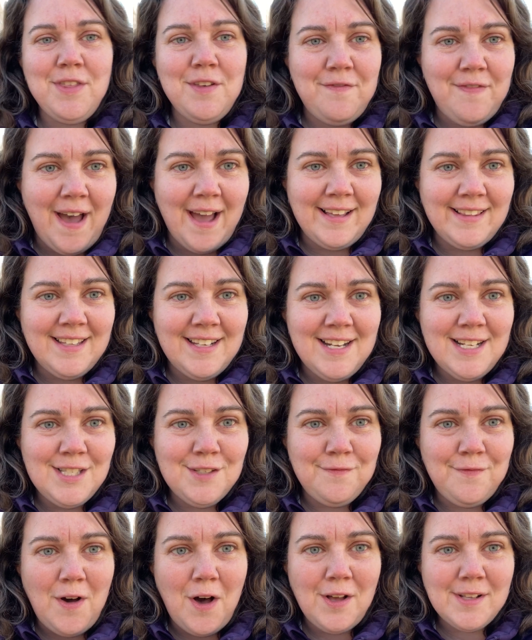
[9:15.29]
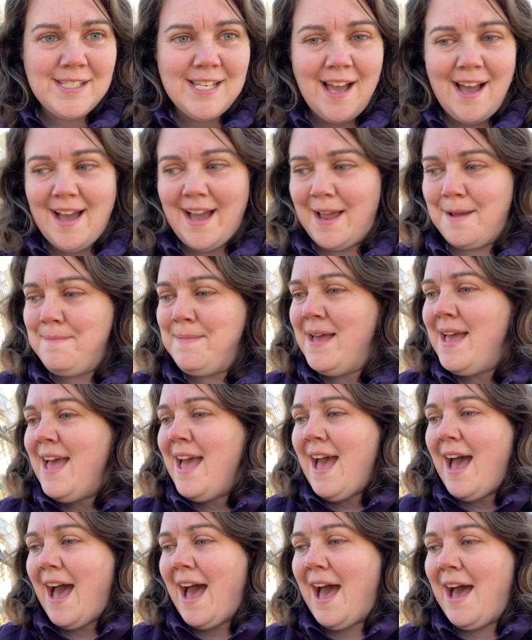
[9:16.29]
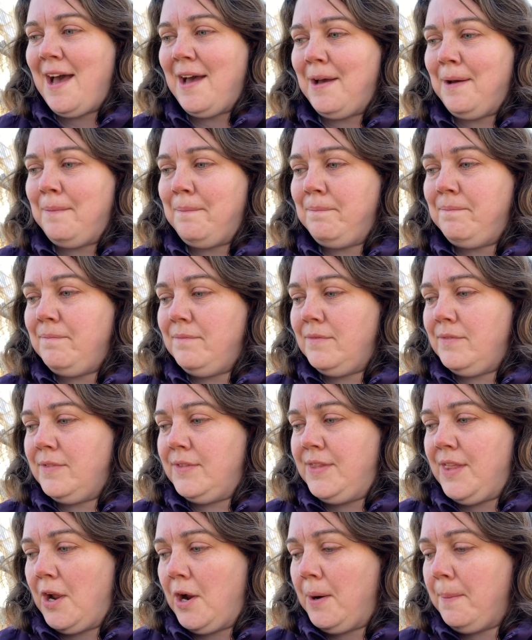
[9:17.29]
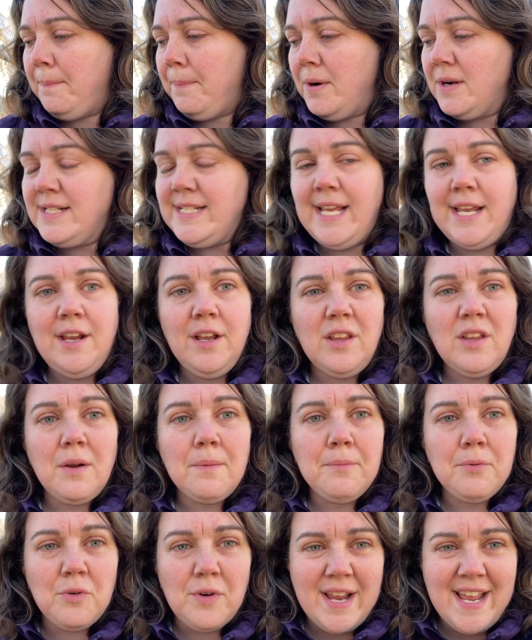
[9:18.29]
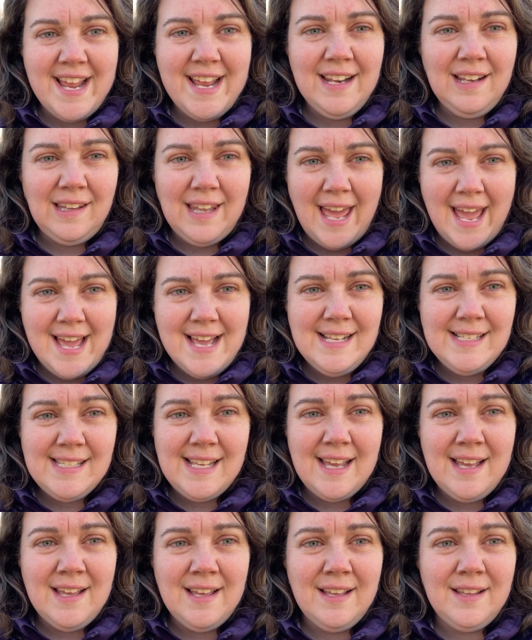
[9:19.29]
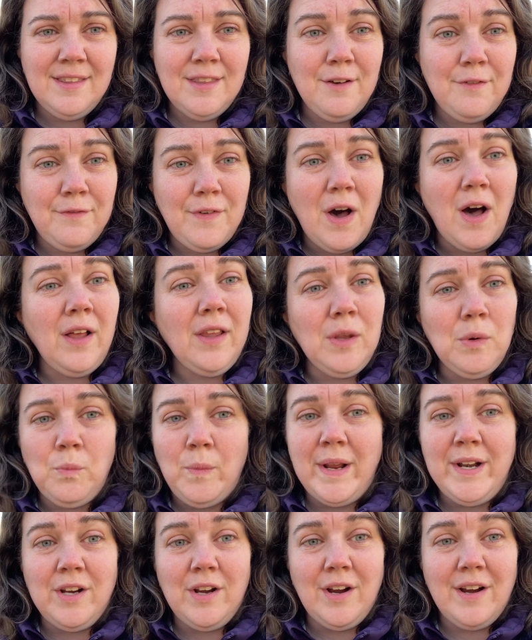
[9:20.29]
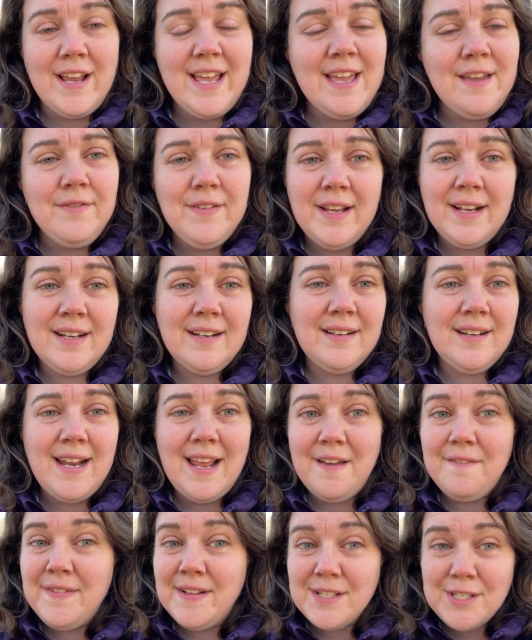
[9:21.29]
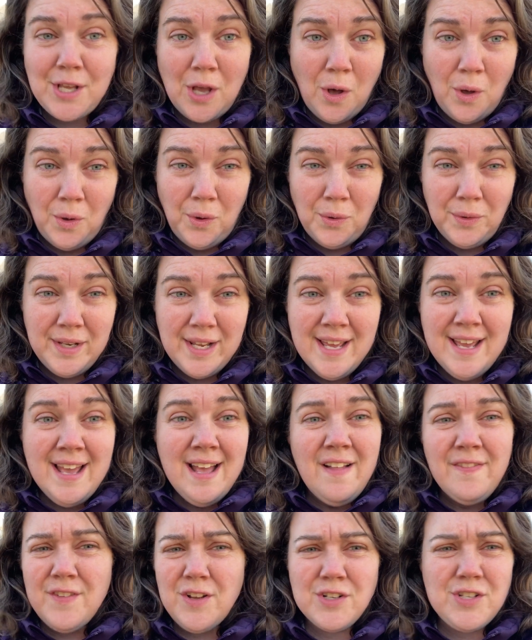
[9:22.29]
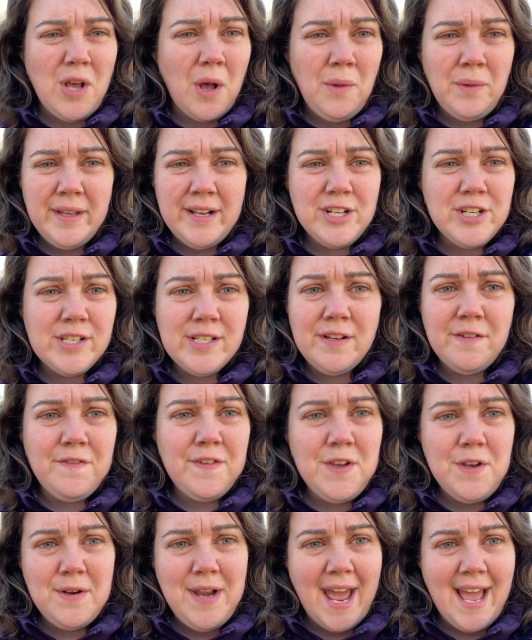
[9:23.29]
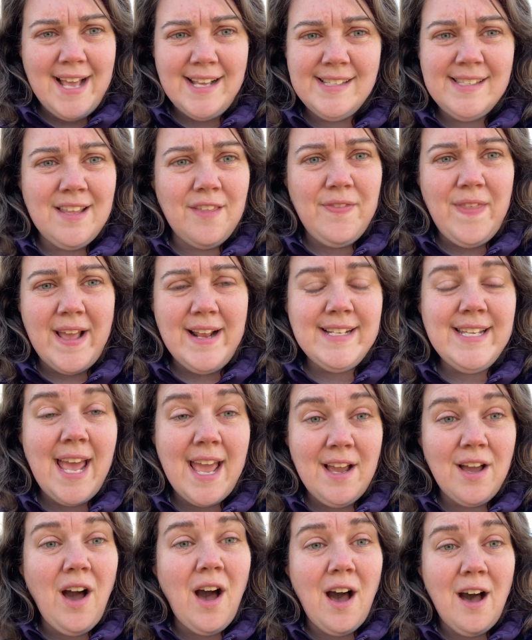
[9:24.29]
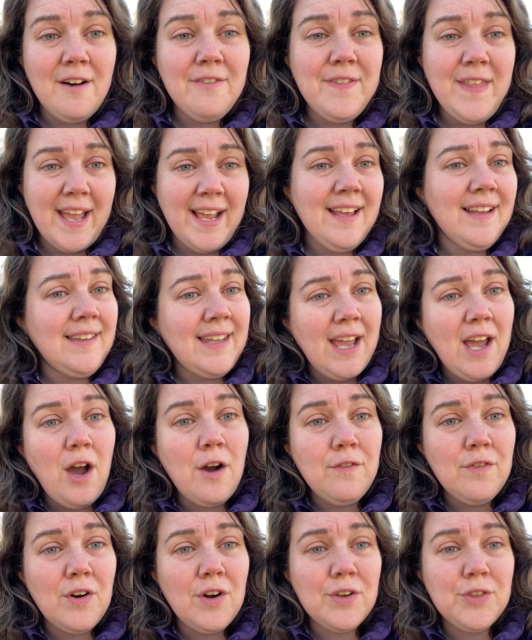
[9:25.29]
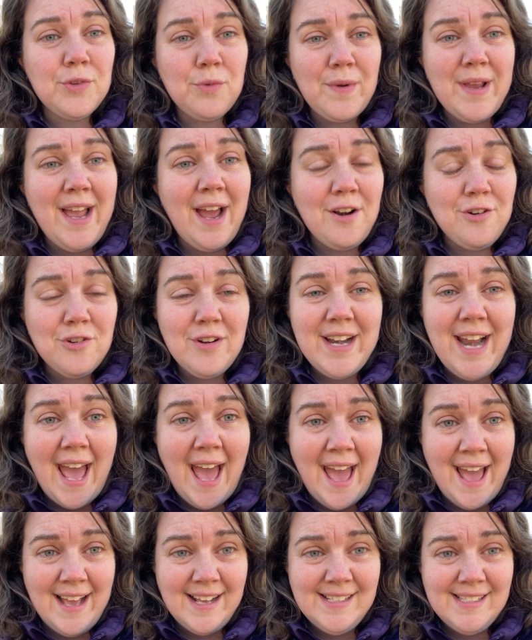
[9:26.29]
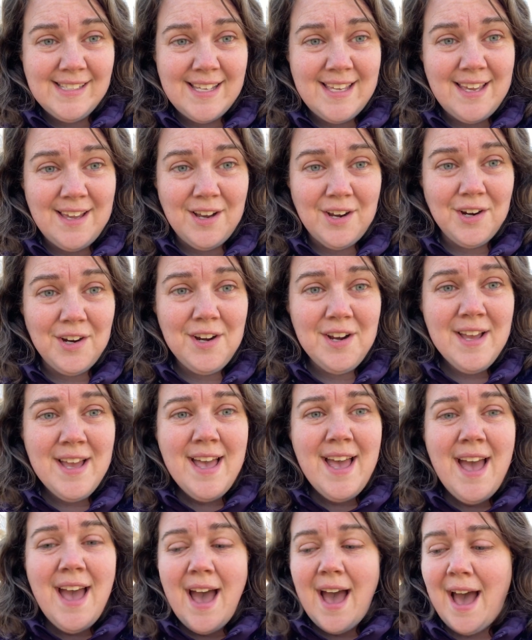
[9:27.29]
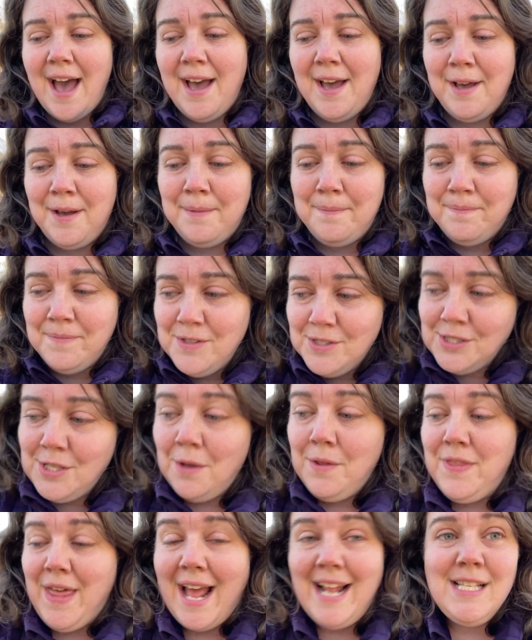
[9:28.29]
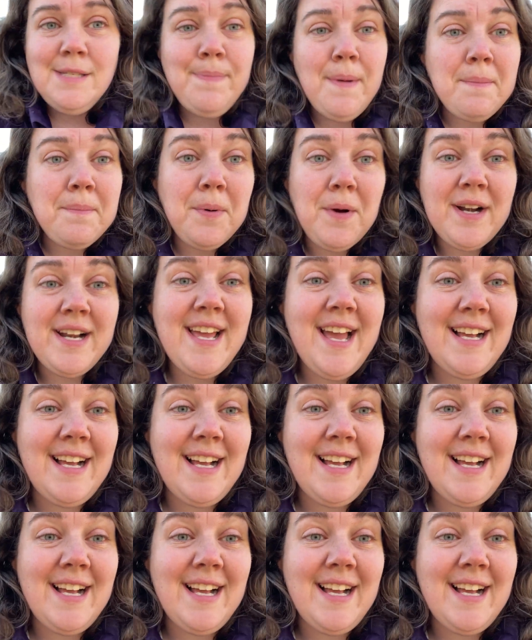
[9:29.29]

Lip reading: the fact that it's fall time. Their particular breed lays in the fall and winter. Even if it's cold, there's only just a few days that they take off. They can lay over 300 eggs a year. So that's been pretty